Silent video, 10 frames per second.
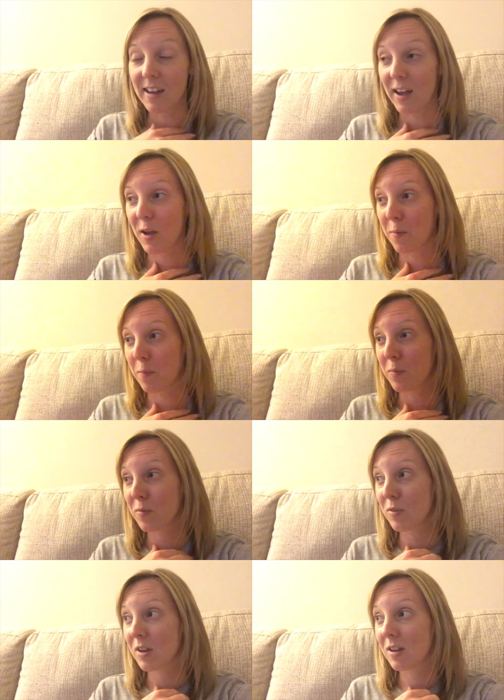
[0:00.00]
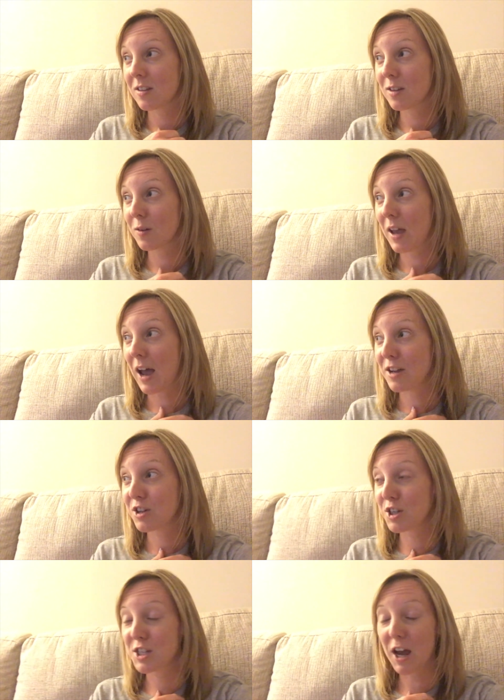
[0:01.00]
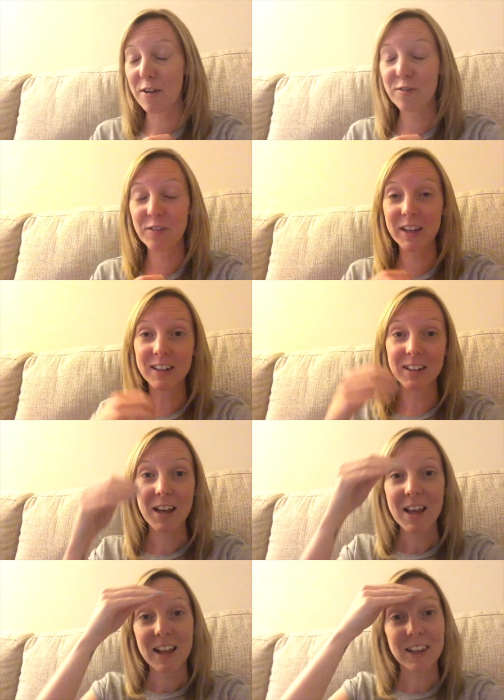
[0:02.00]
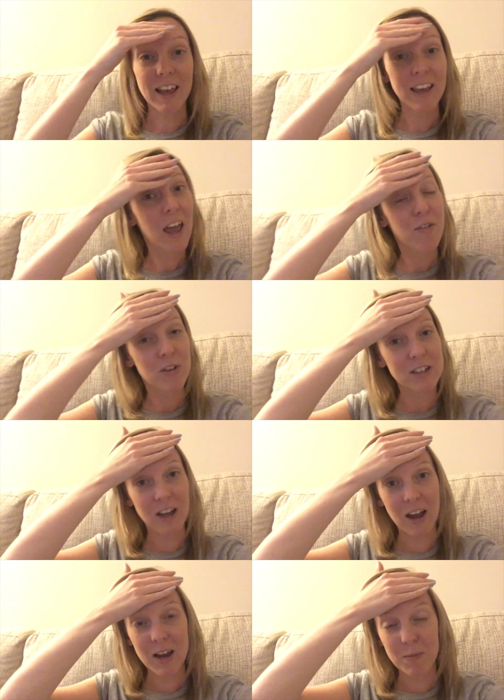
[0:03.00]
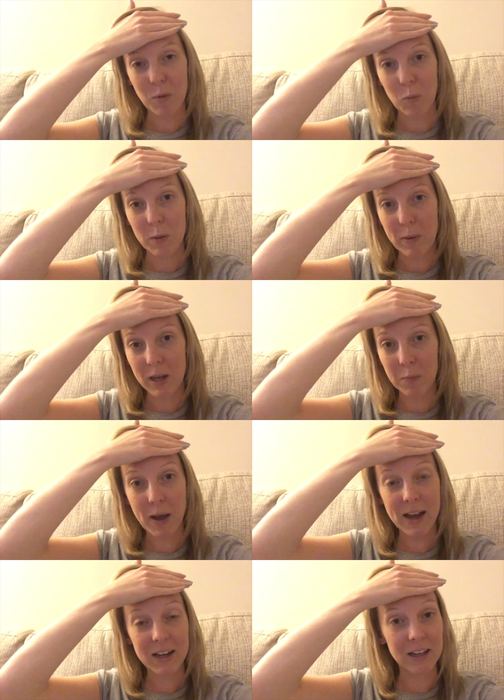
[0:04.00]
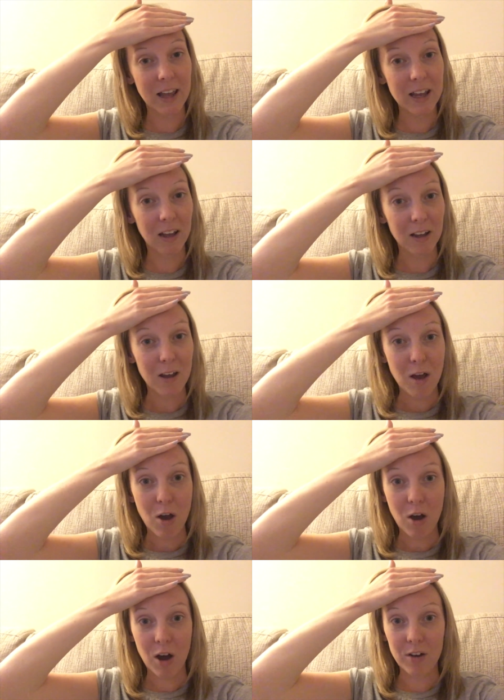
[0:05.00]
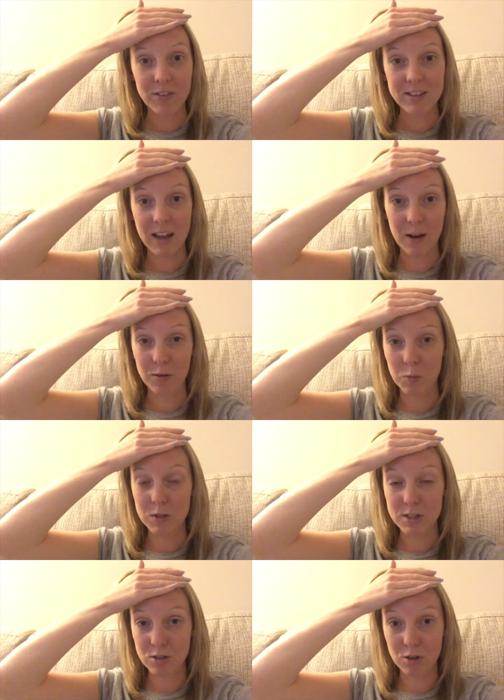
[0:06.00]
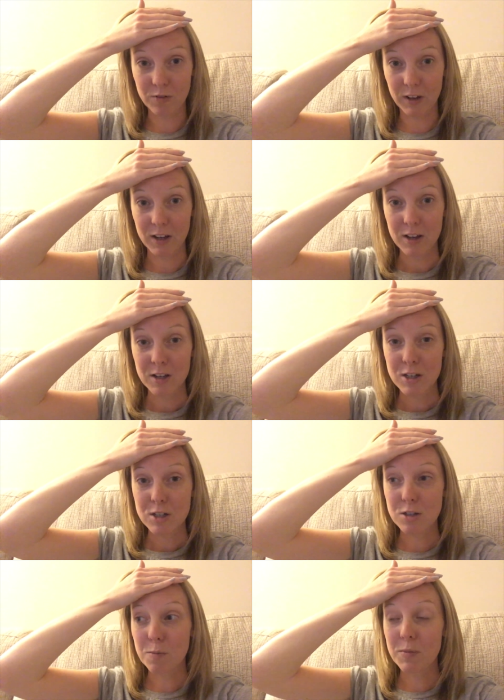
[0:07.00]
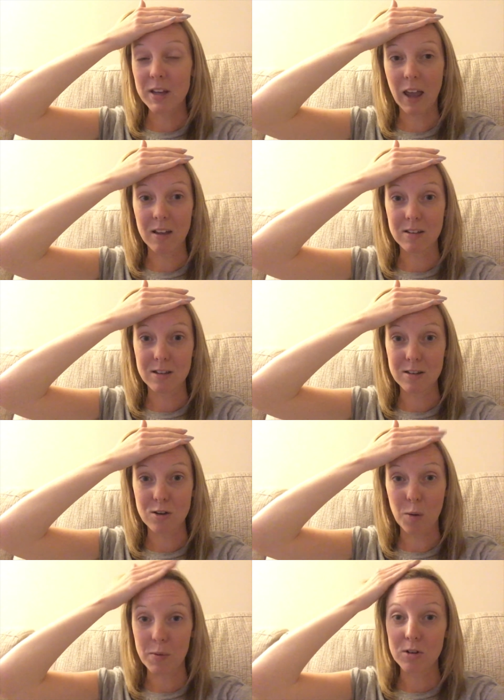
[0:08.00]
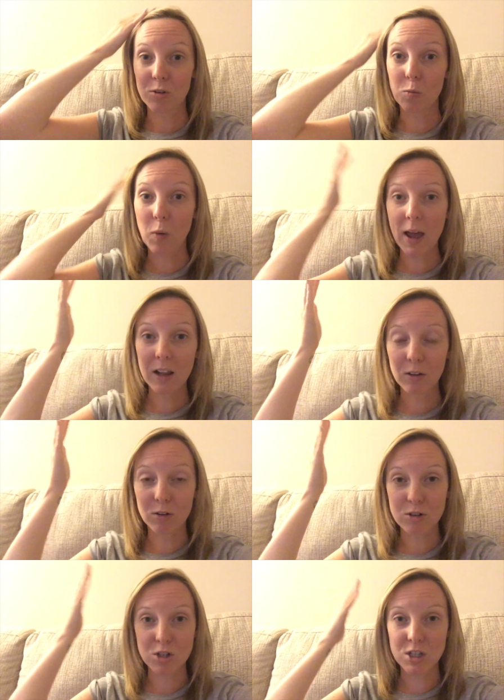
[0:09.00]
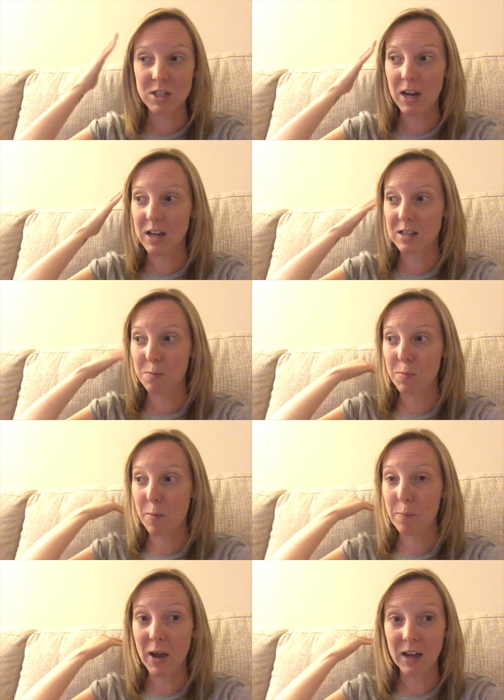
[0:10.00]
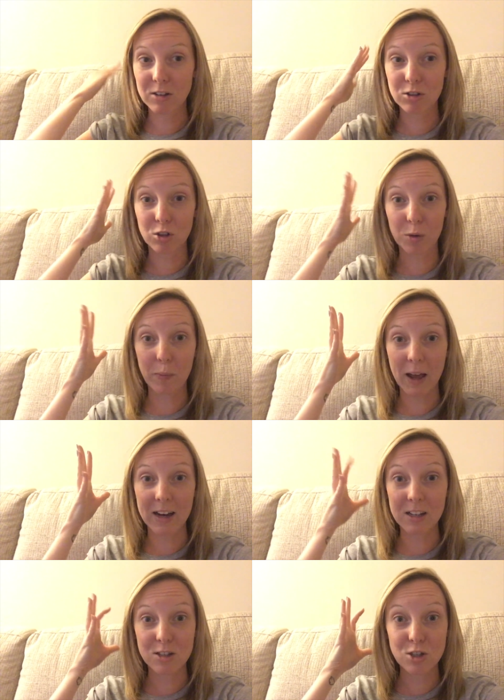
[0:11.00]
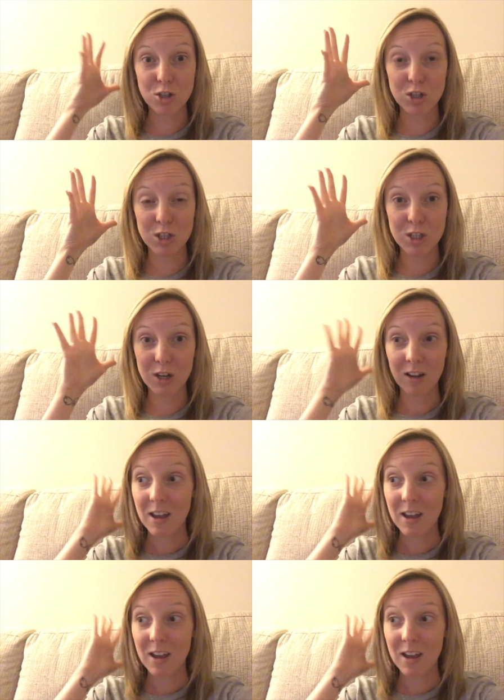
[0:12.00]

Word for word: So yeah, I feel like every time we peel back a layer of this house, we discover something else that's not been done well or just has been patched up, and it's just